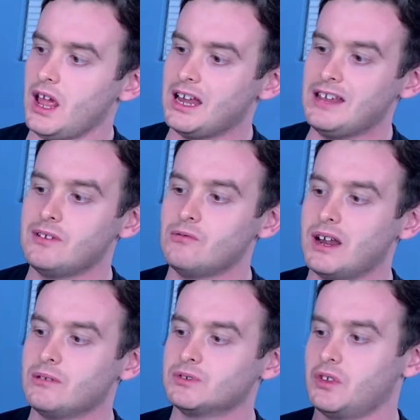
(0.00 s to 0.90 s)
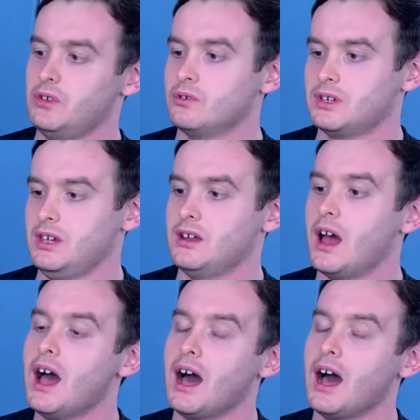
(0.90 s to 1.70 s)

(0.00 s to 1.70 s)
and even when I was a little kid,